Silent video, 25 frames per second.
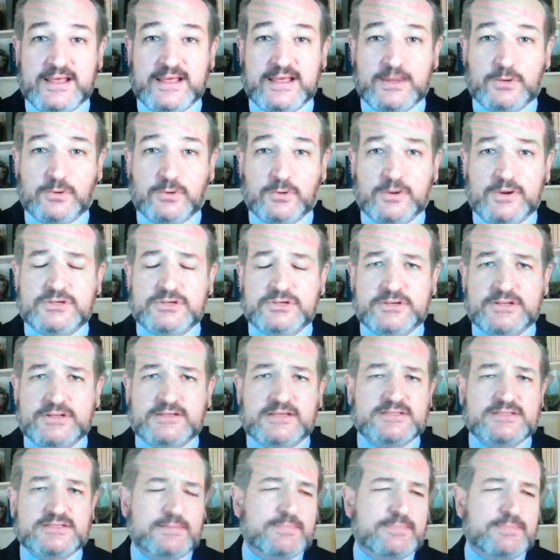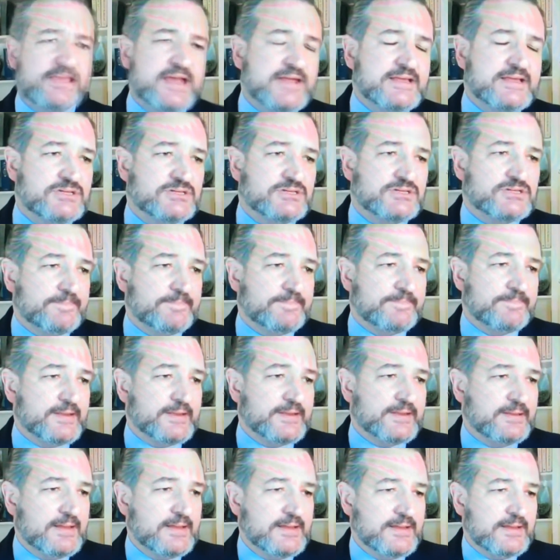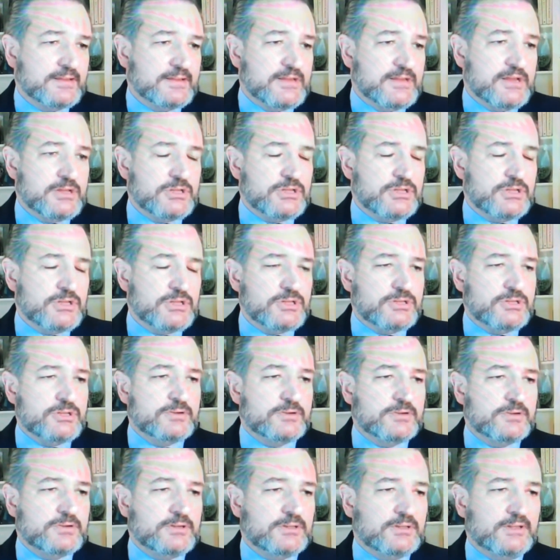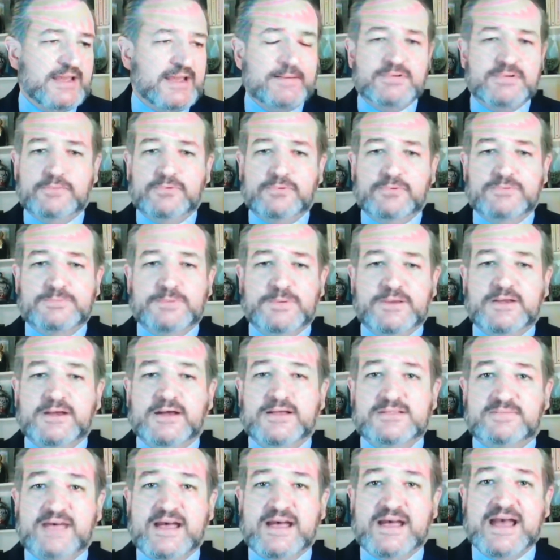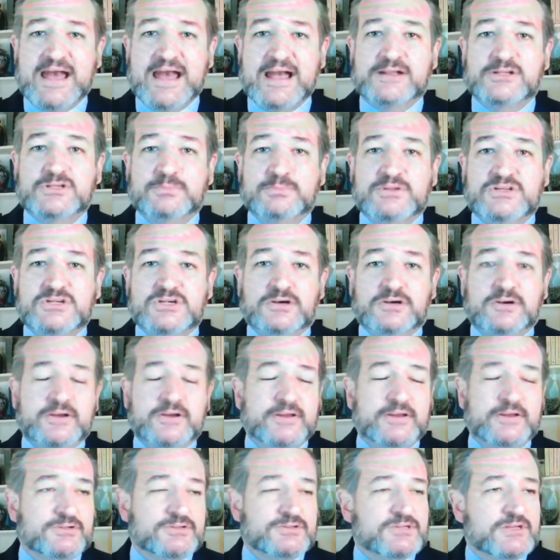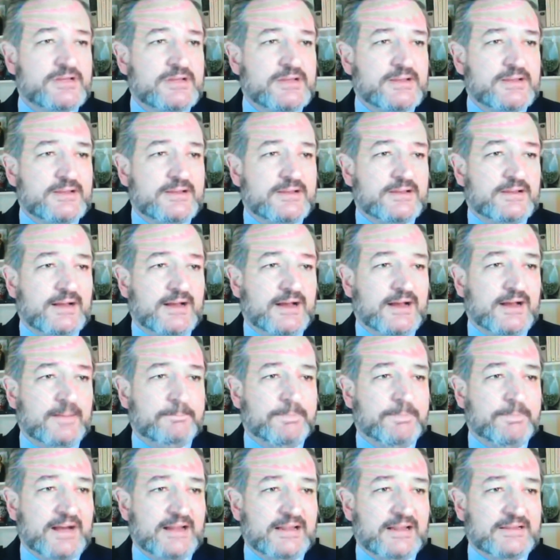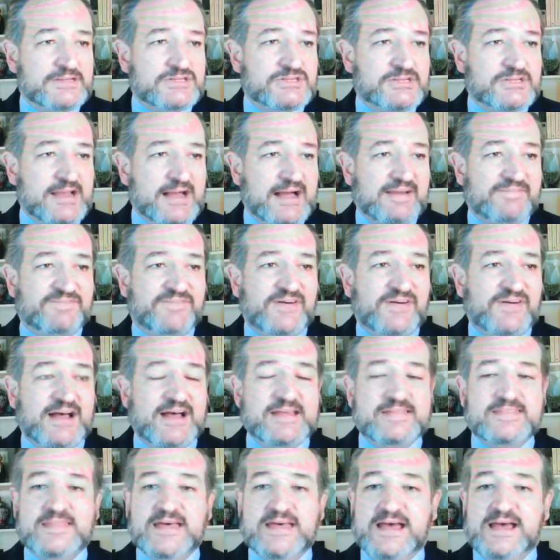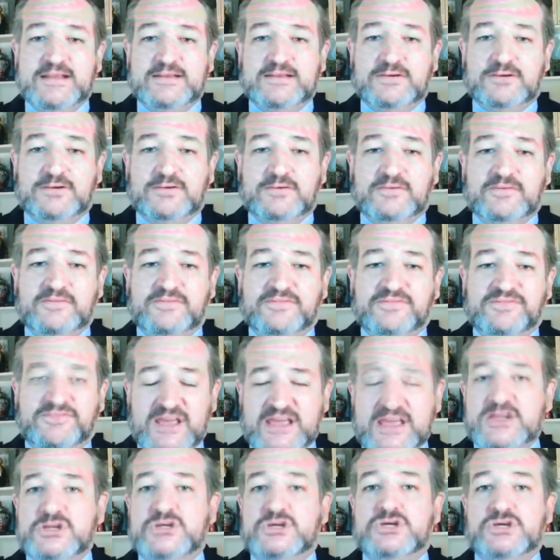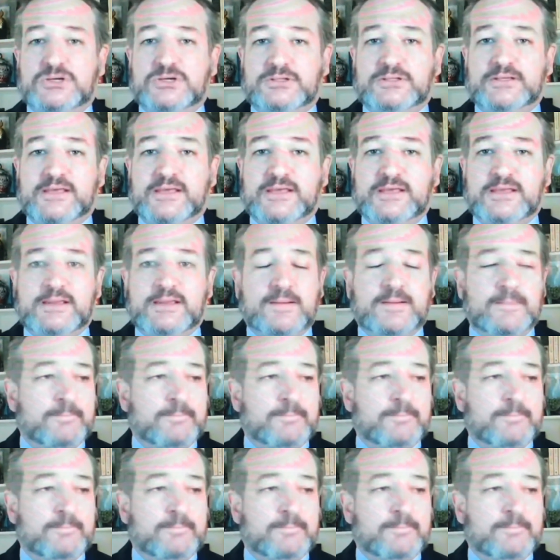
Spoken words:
with your dictates. Let me ask you something. You claimed it was because of a hacked materials policy. I find that facially